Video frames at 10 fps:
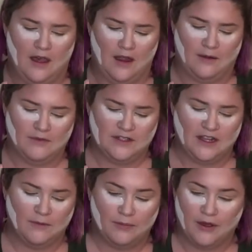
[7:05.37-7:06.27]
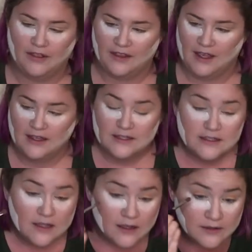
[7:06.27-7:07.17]
And I'm just gonna put
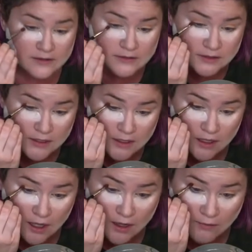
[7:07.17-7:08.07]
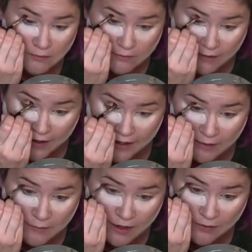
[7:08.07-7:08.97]
this right in my